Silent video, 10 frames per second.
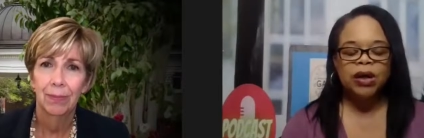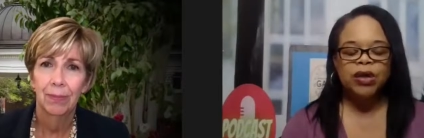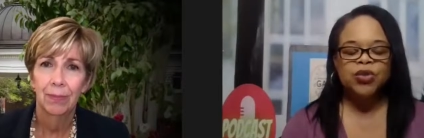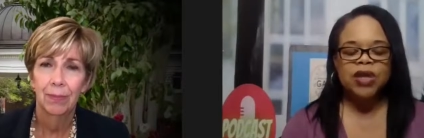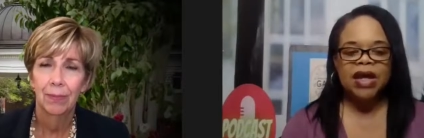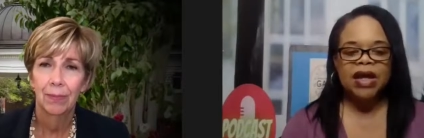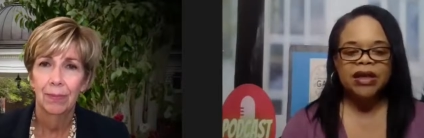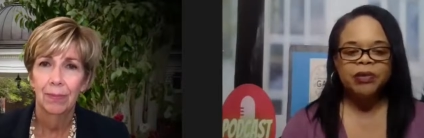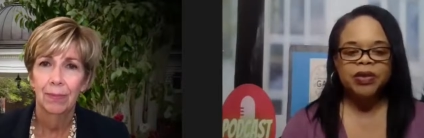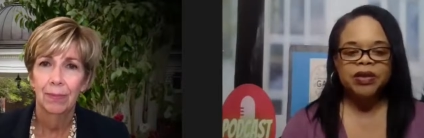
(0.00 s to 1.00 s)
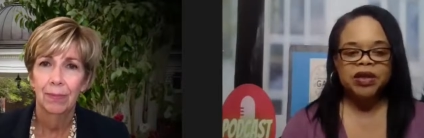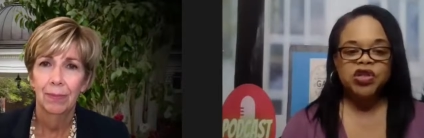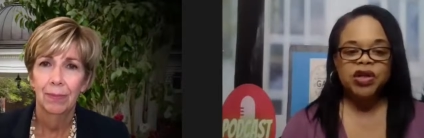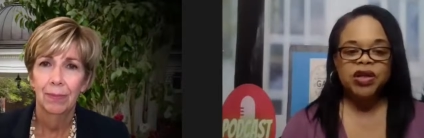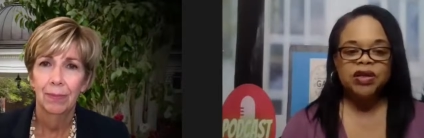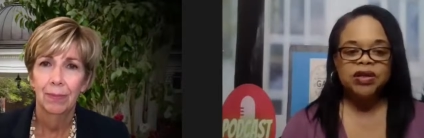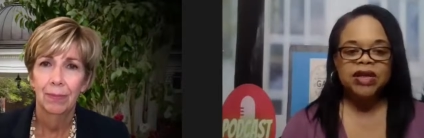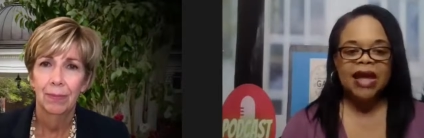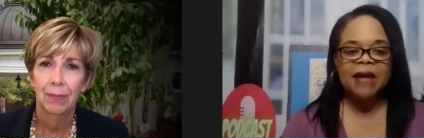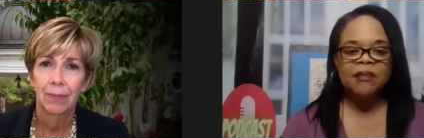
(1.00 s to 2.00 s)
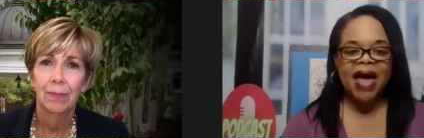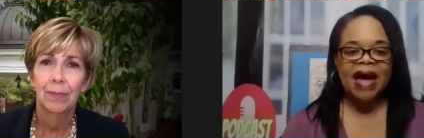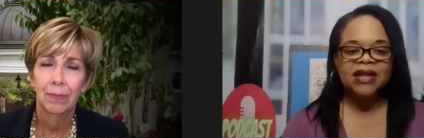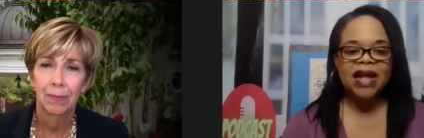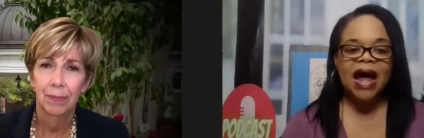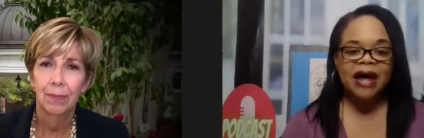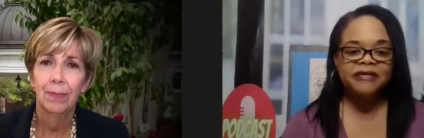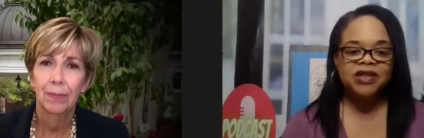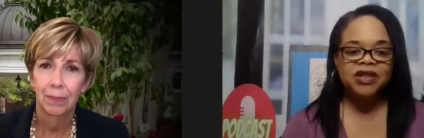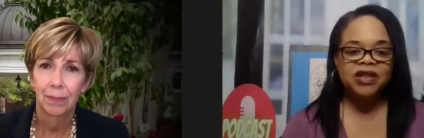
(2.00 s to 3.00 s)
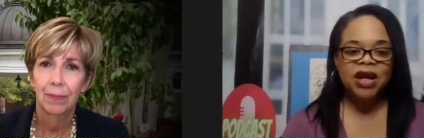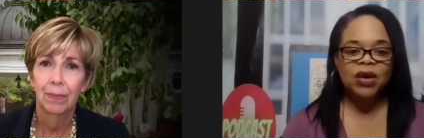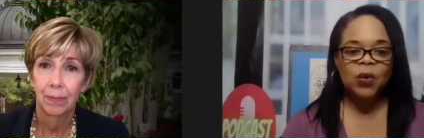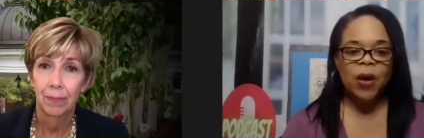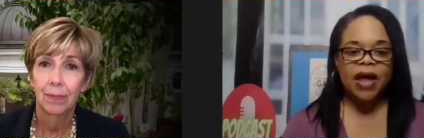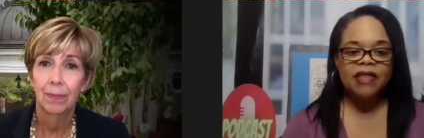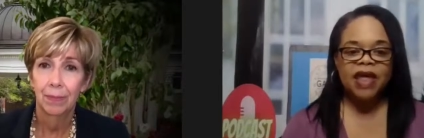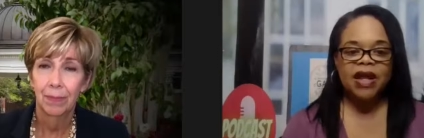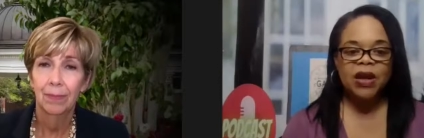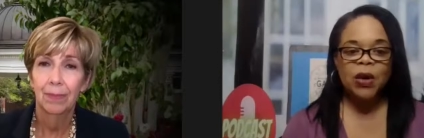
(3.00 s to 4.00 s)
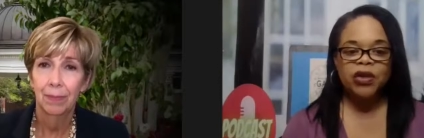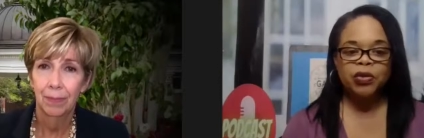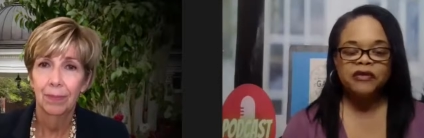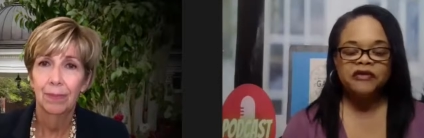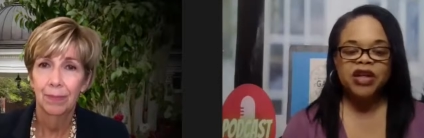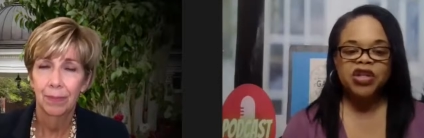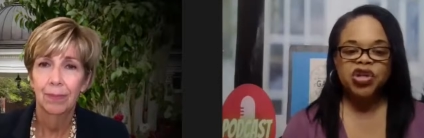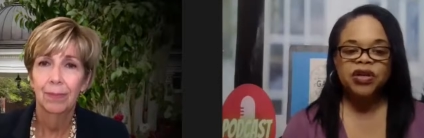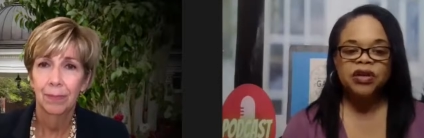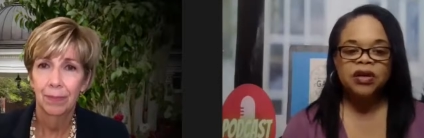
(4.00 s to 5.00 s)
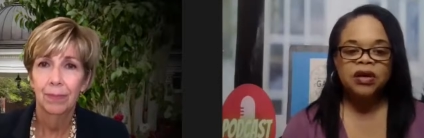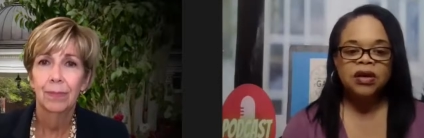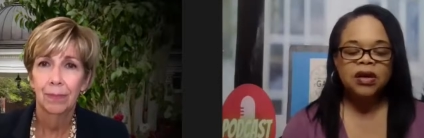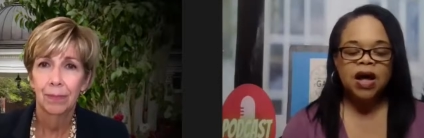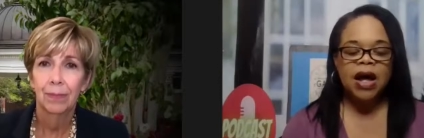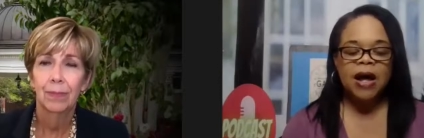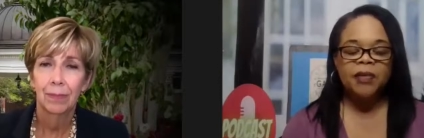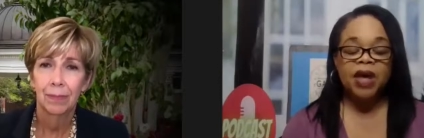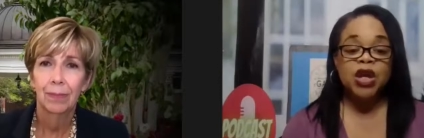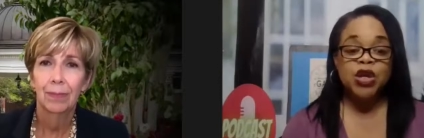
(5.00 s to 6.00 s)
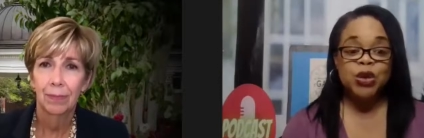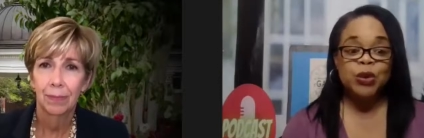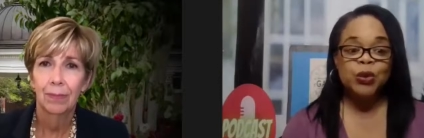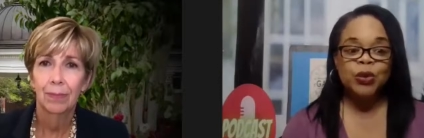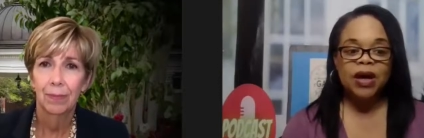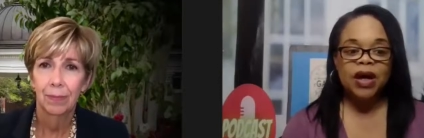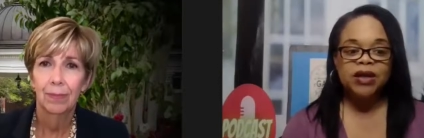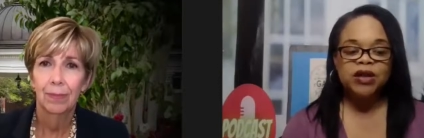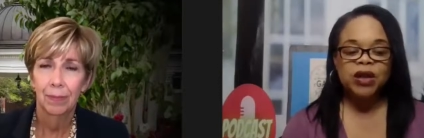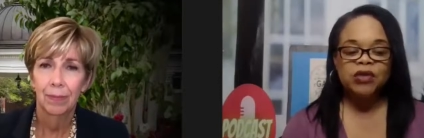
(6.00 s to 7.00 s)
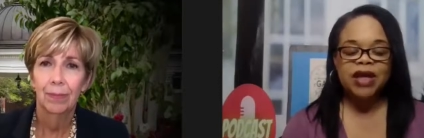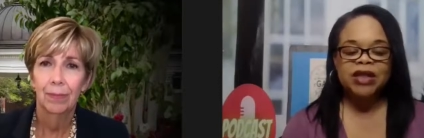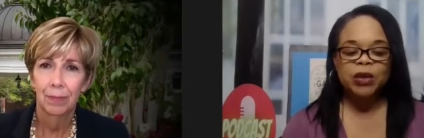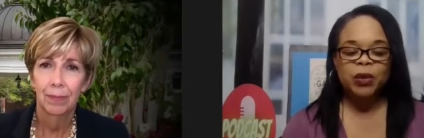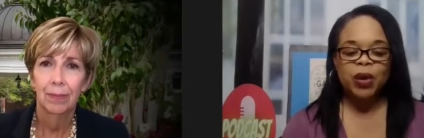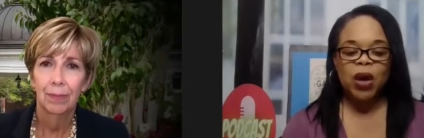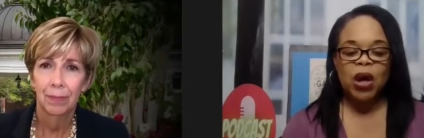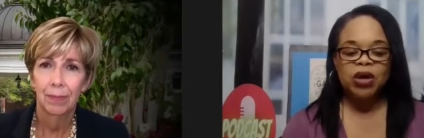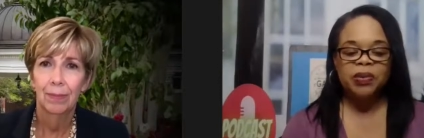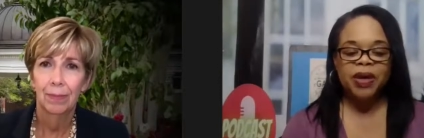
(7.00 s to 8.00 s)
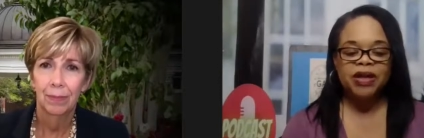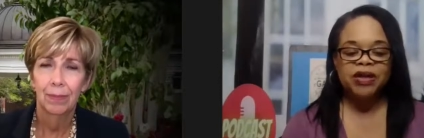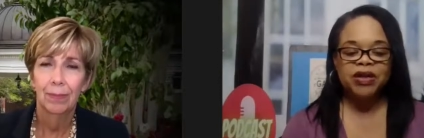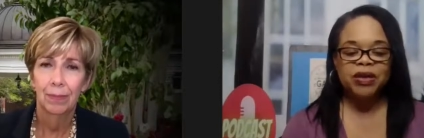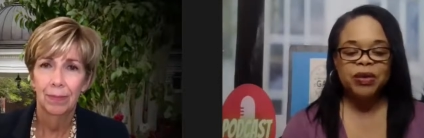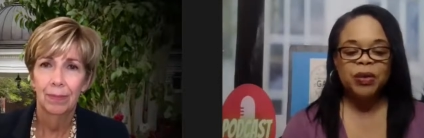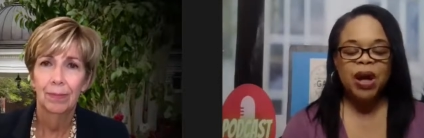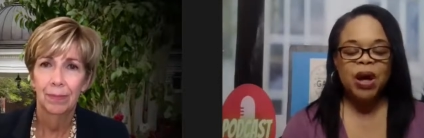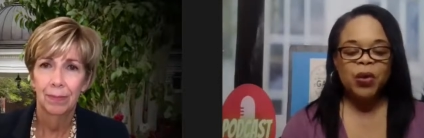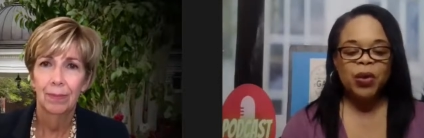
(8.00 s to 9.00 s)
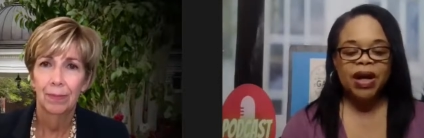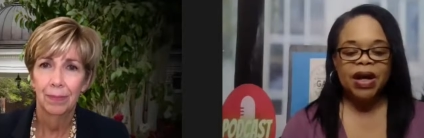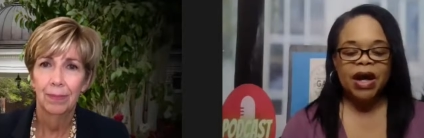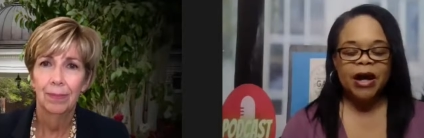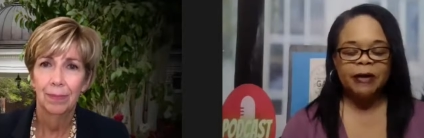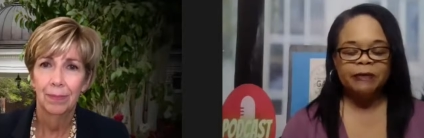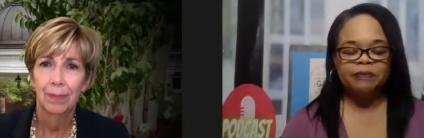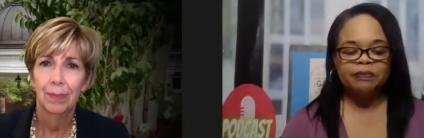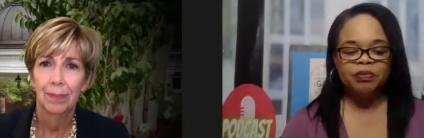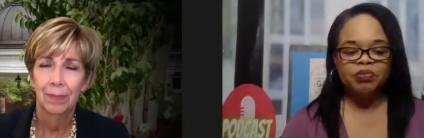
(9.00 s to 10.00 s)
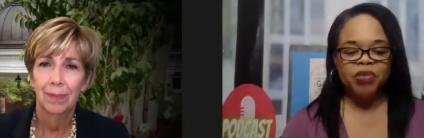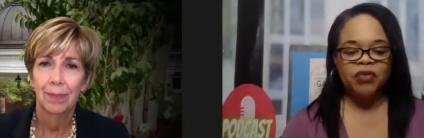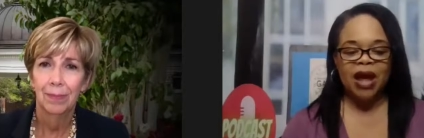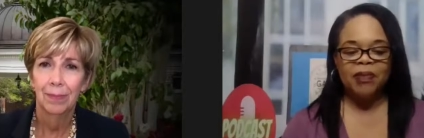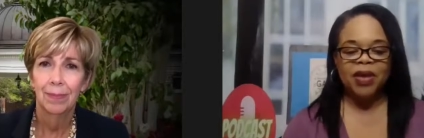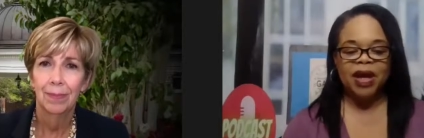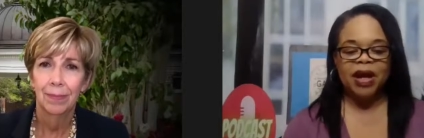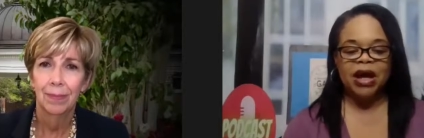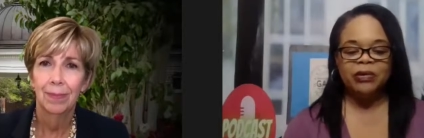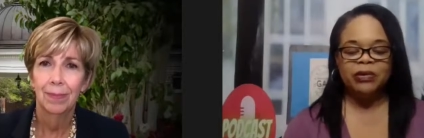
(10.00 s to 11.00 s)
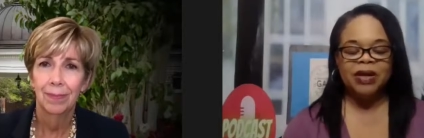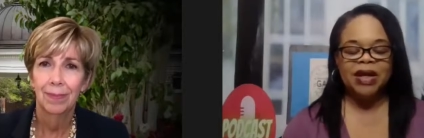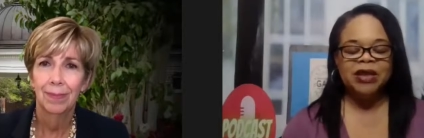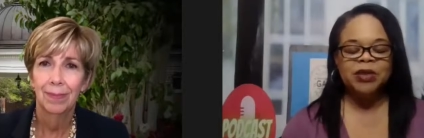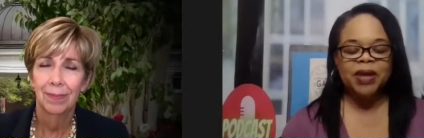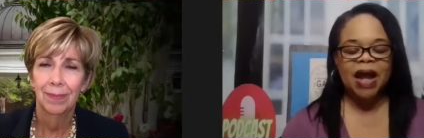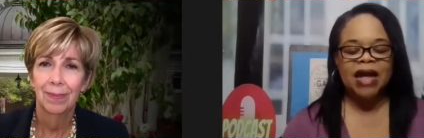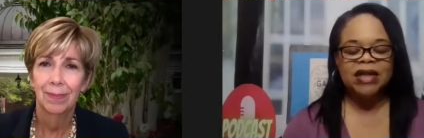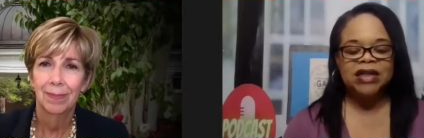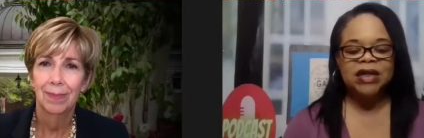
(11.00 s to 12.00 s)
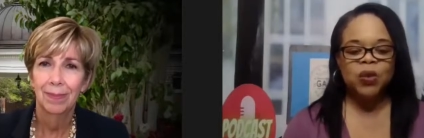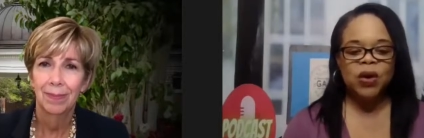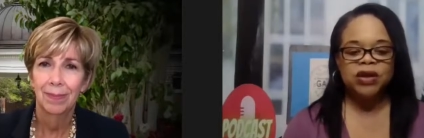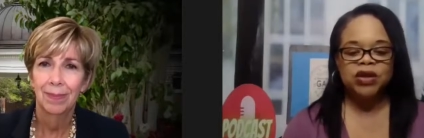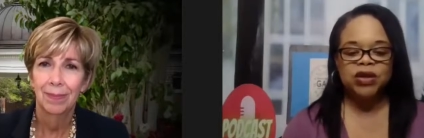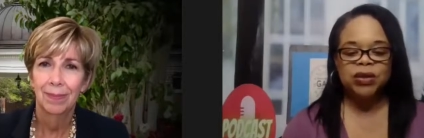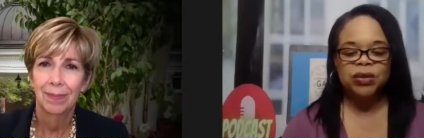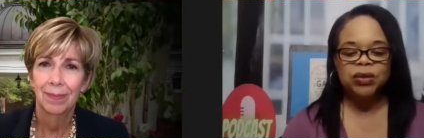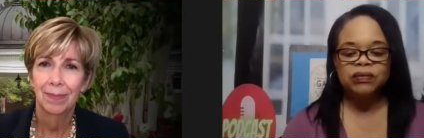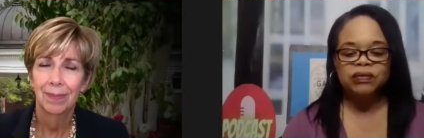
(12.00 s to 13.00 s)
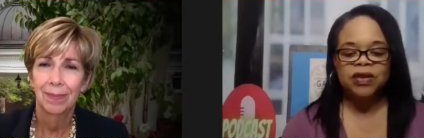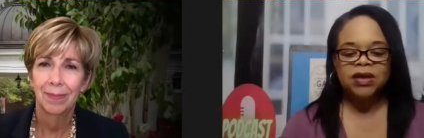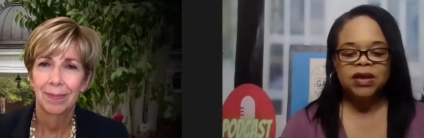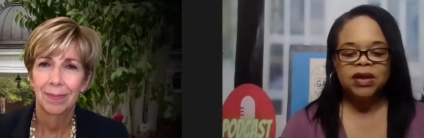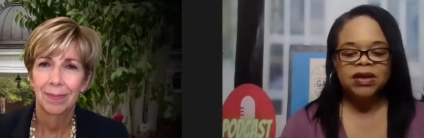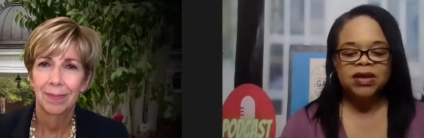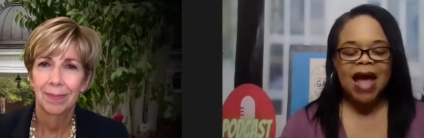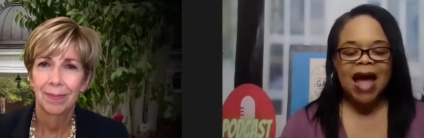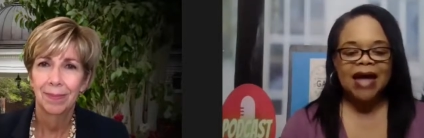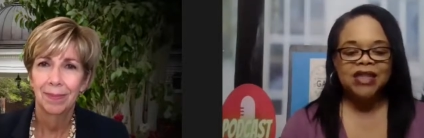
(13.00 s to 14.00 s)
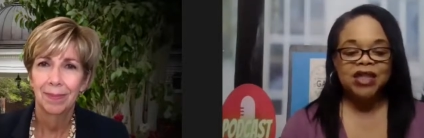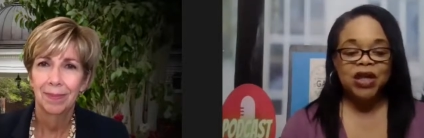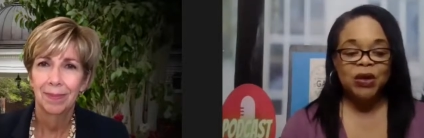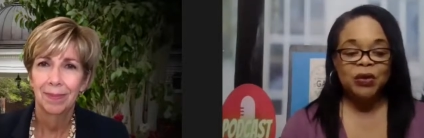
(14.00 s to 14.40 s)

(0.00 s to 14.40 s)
Speaker 1: uniquely positioned to impact lives in a way that no other profession um, can do. And so that's what we're called upon to do. We're going to um, be wrapping in a couple minutes, but I did want to to ask